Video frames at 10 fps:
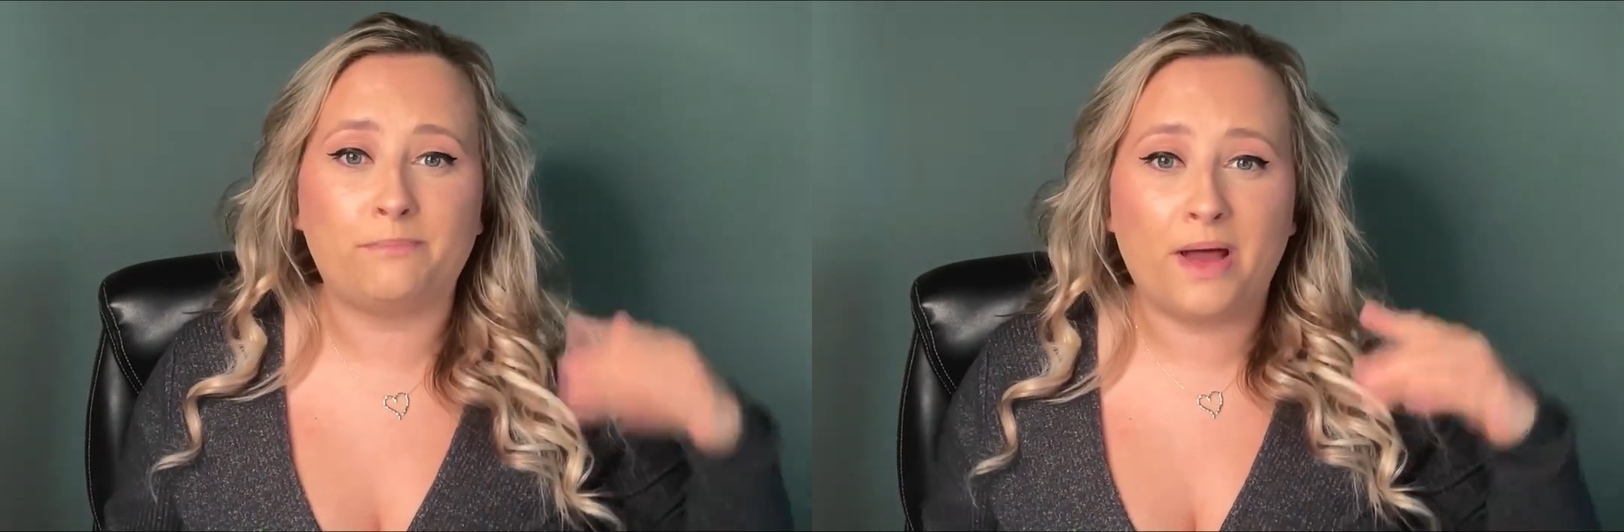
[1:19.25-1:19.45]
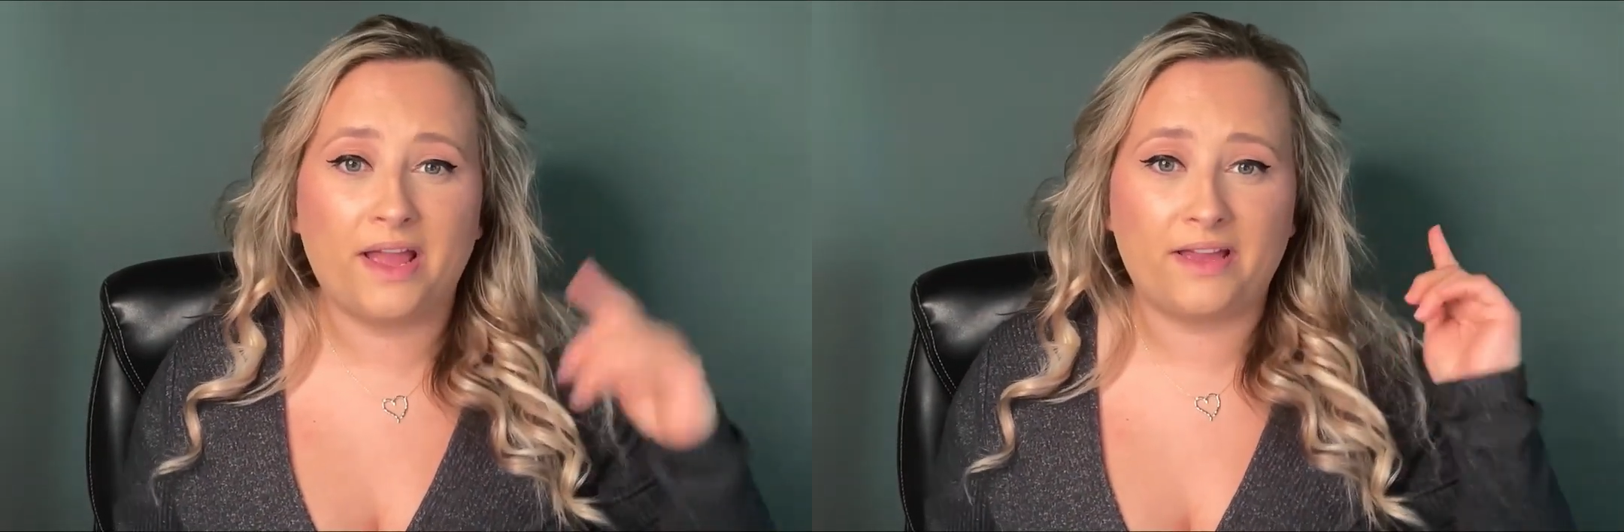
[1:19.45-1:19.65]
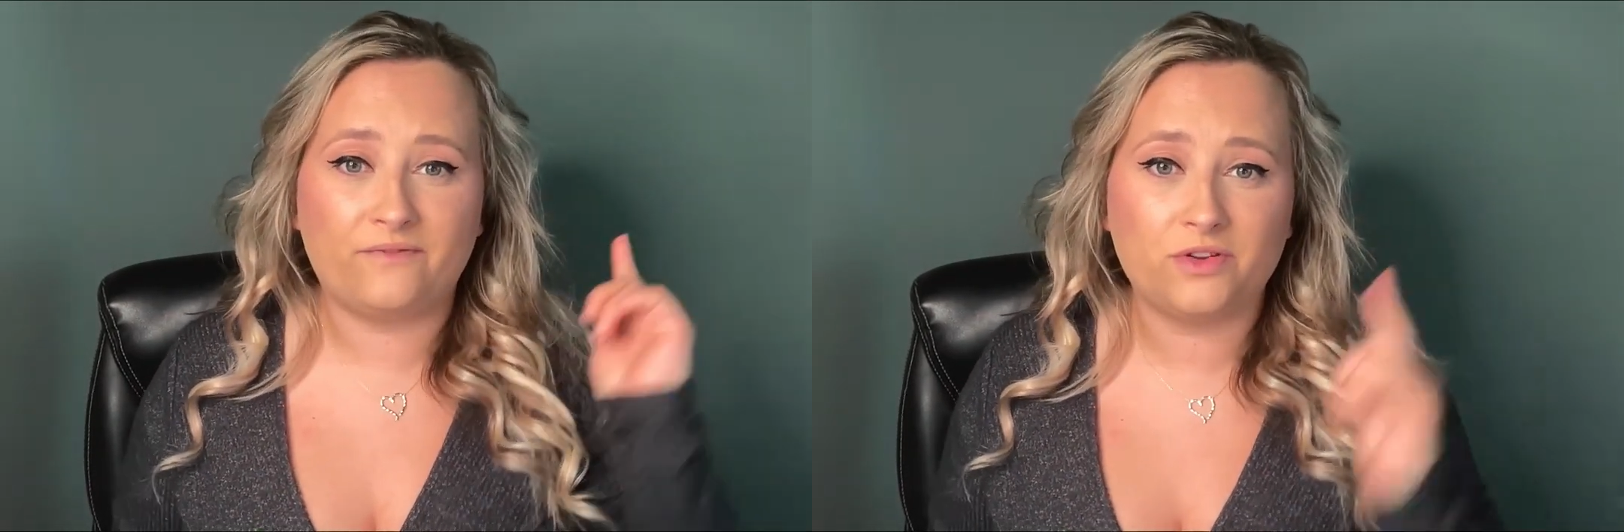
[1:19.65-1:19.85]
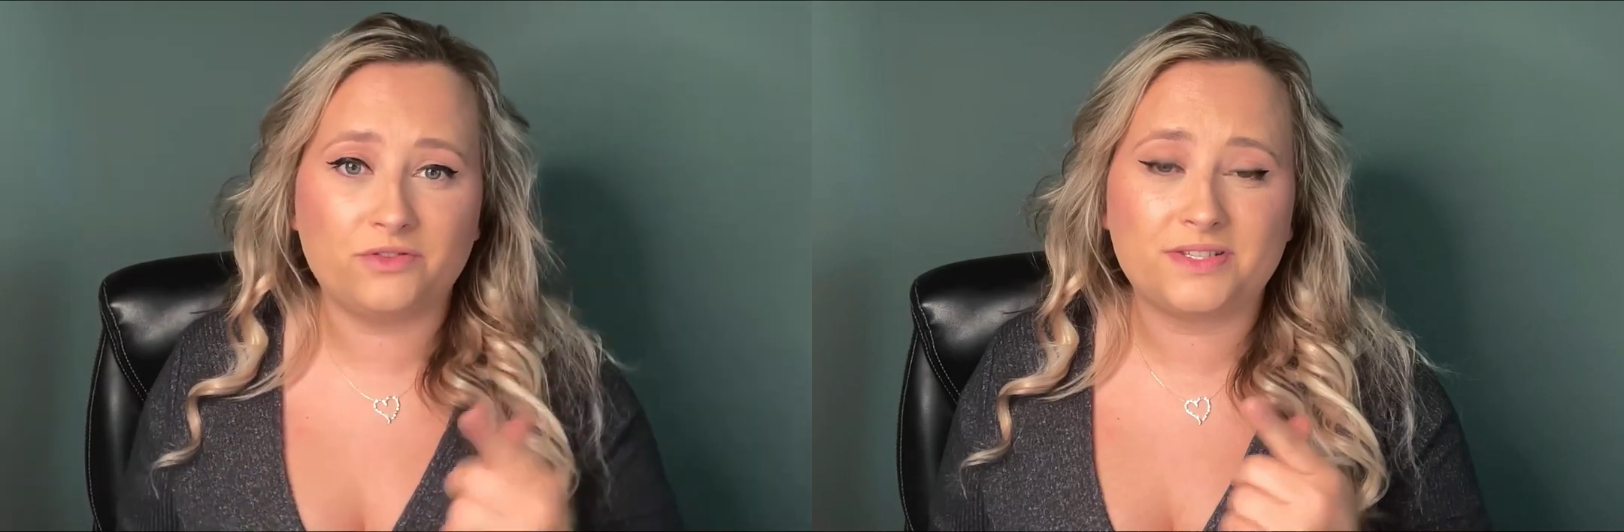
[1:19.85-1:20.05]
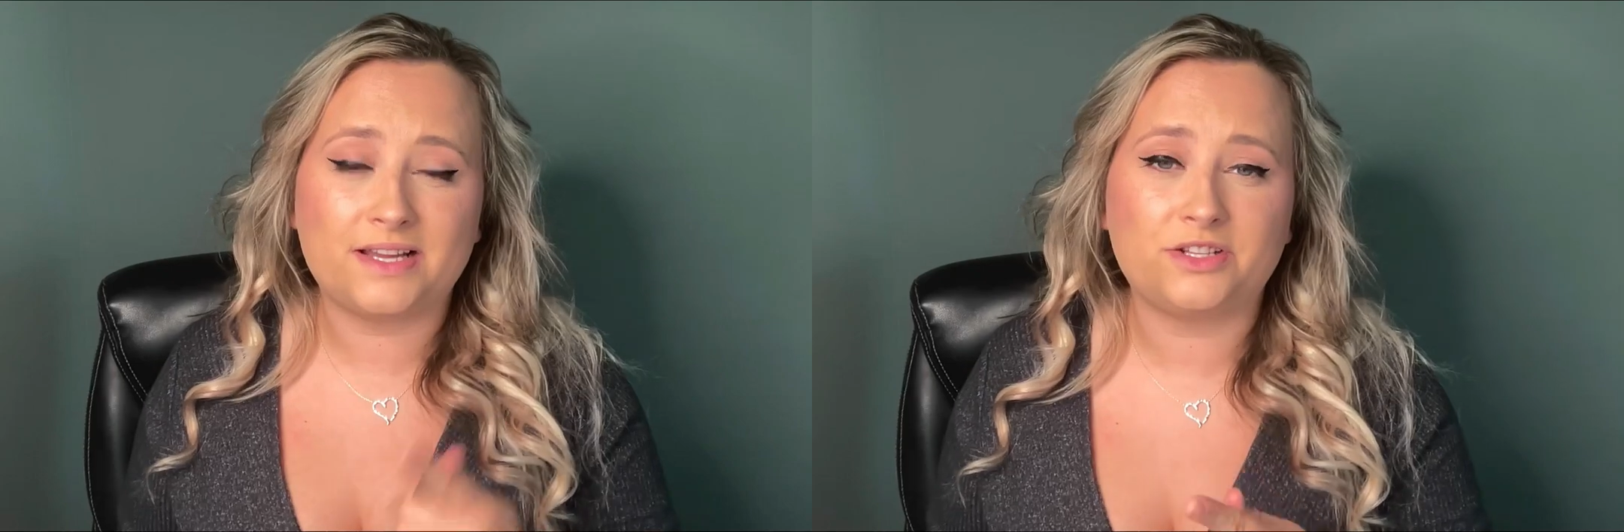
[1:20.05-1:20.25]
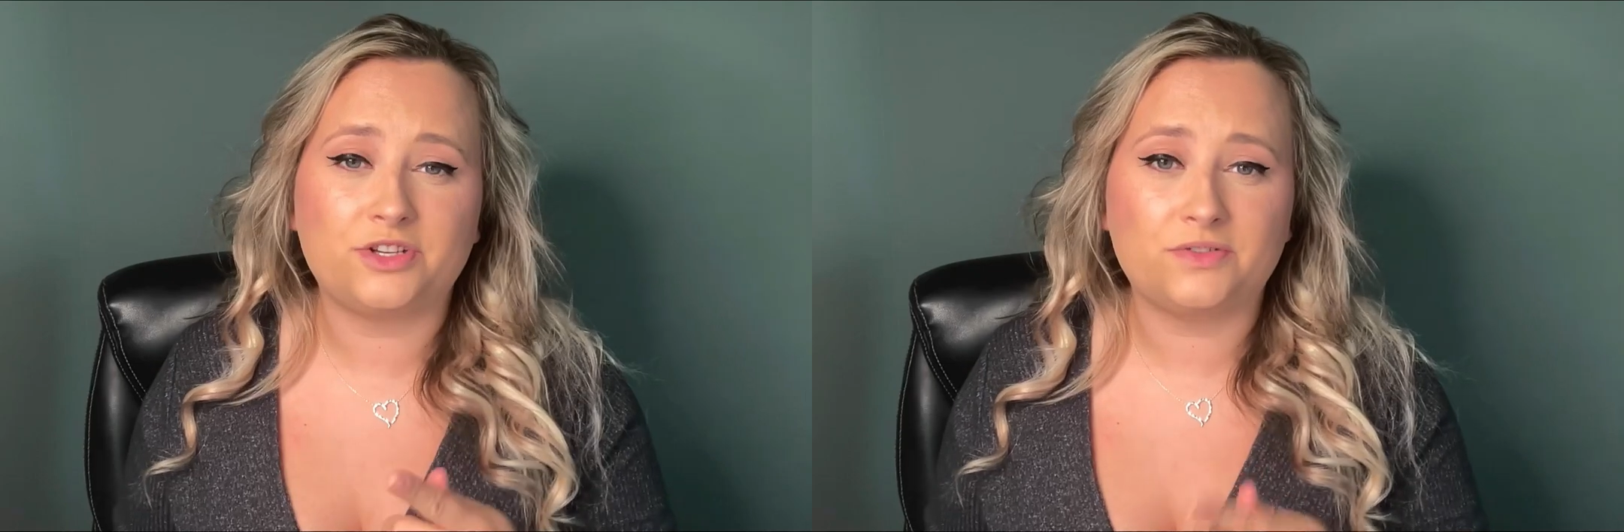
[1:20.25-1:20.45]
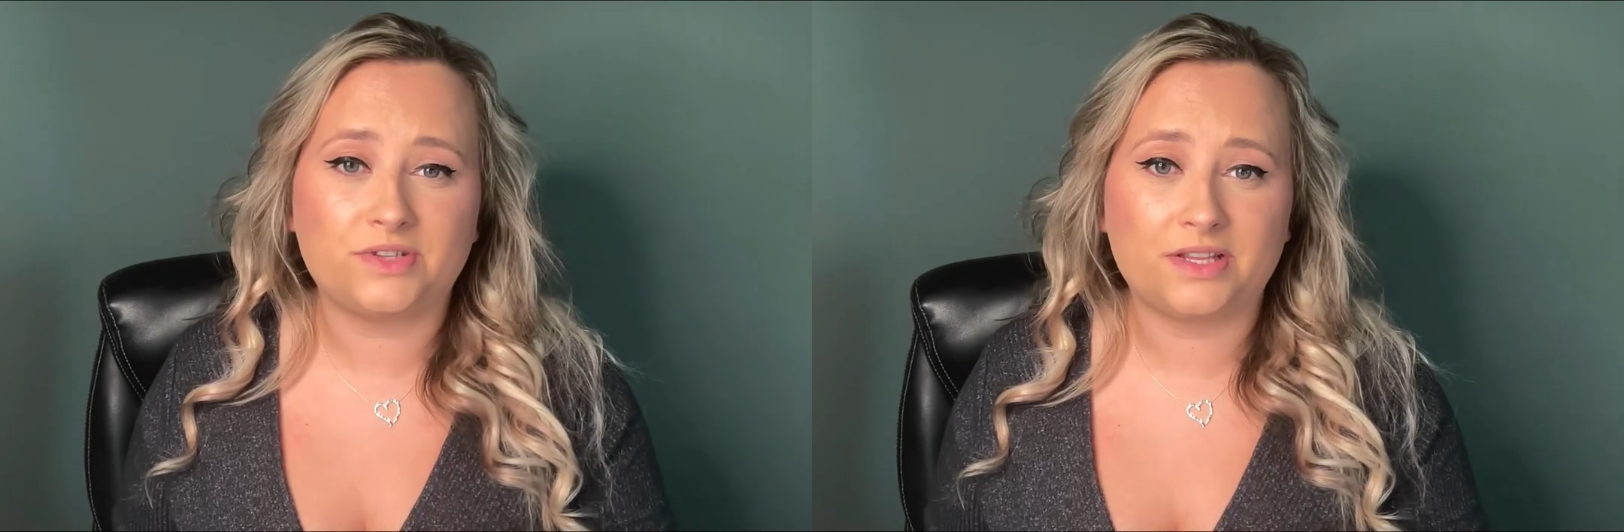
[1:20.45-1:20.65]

but if you stay tuned